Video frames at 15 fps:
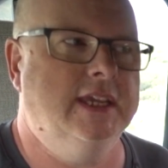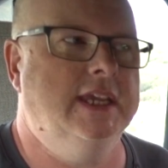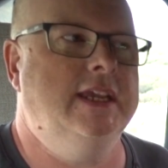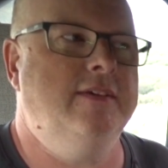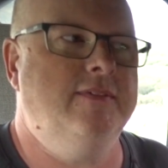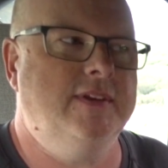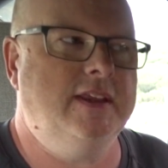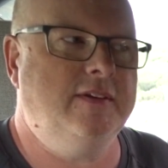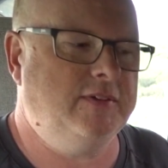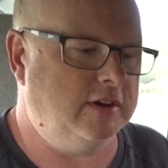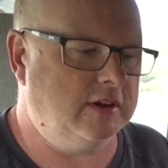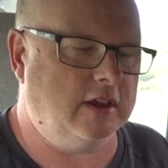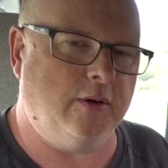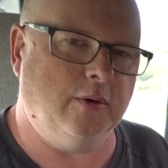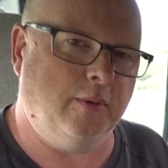Even if
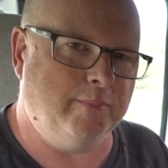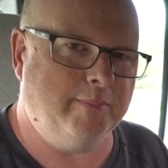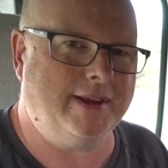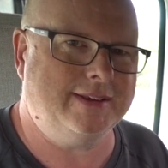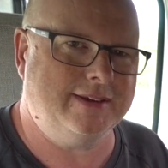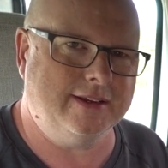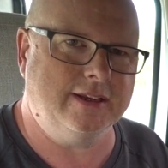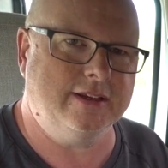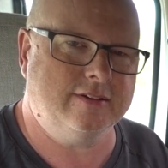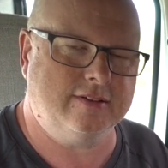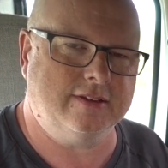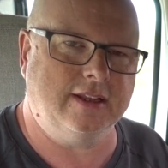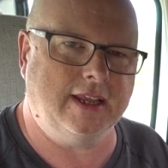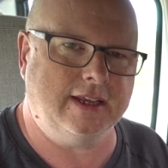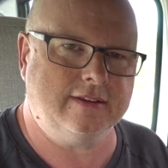you go and manually
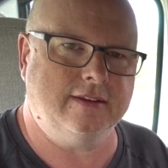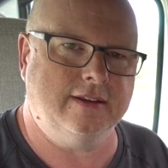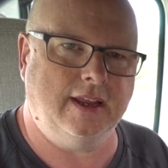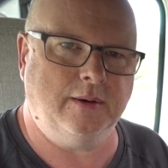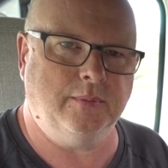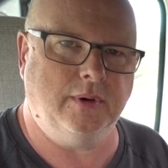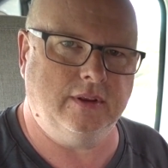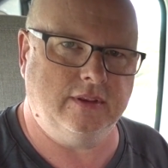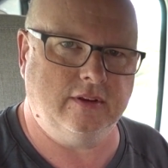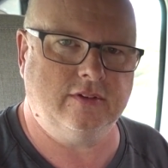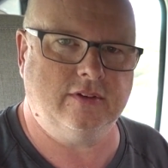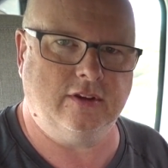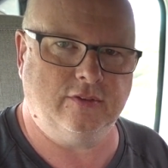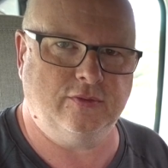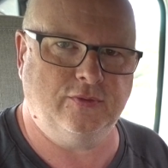select a network that
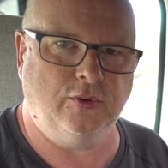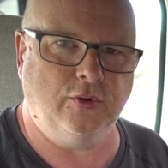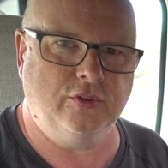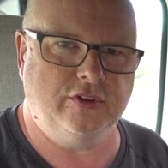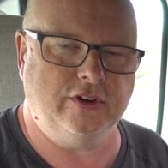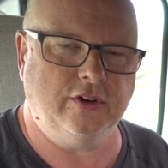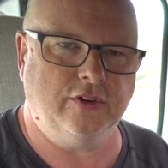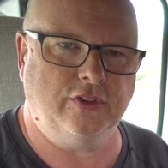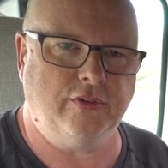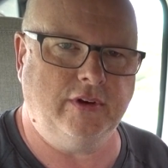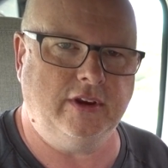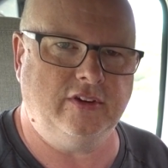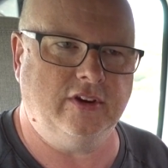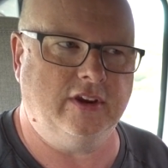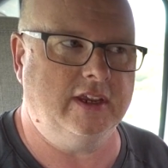says 4G or
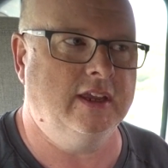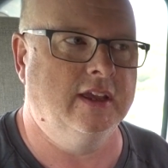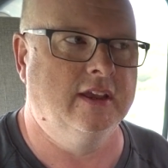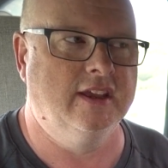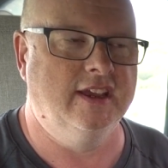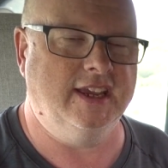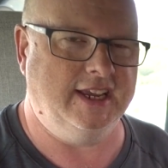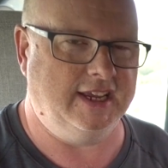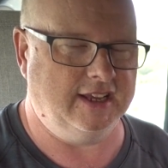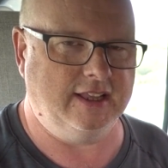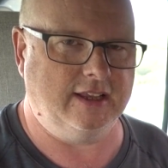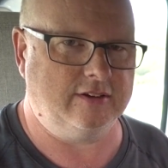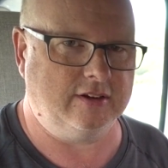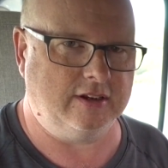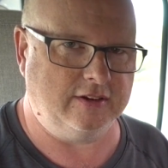3G,
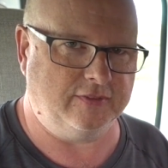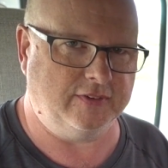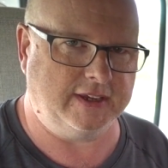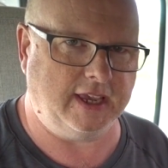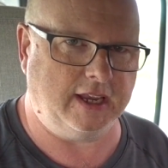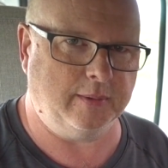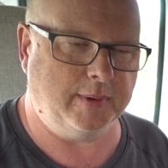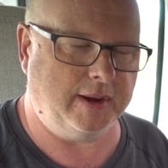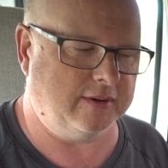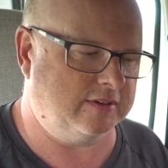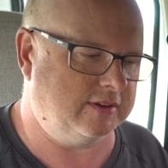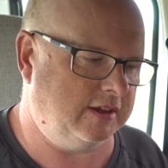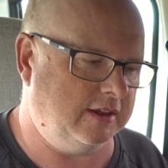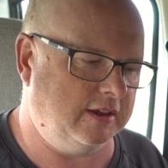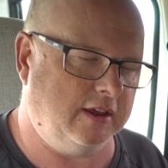it'll actually forget
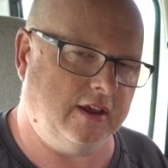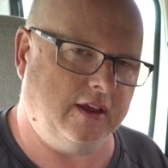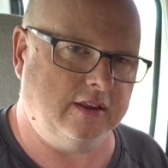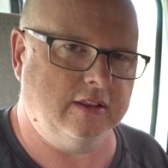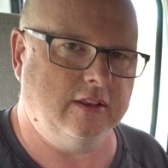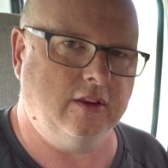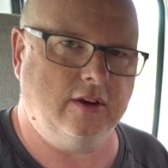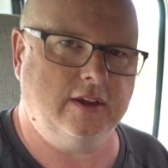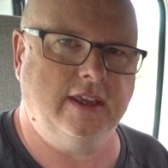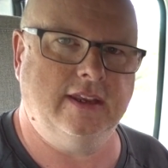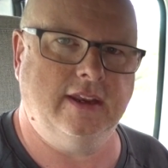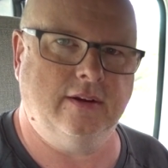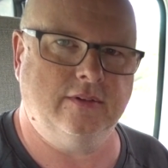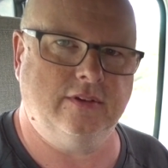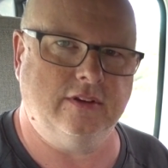about it and lock it
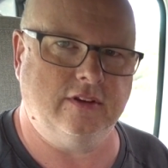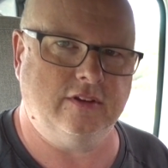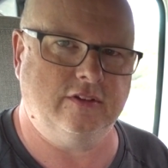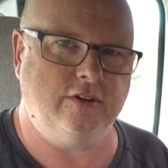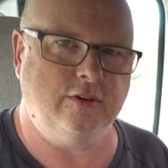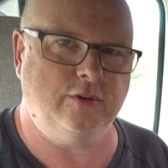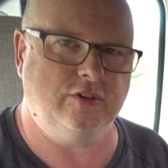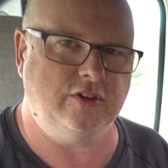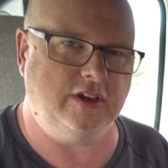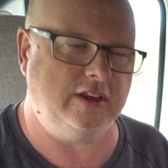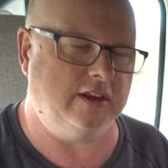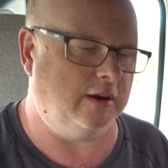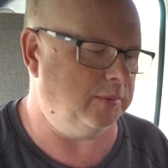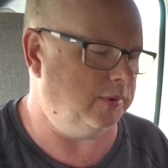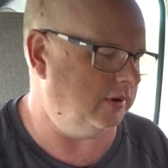down to the 2G
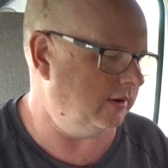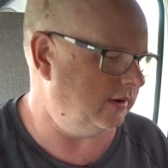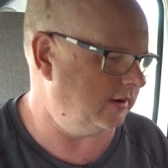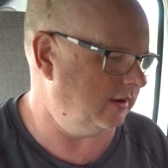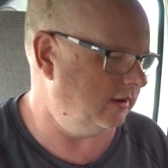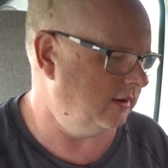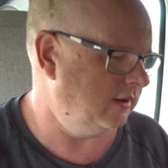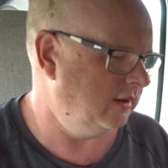network.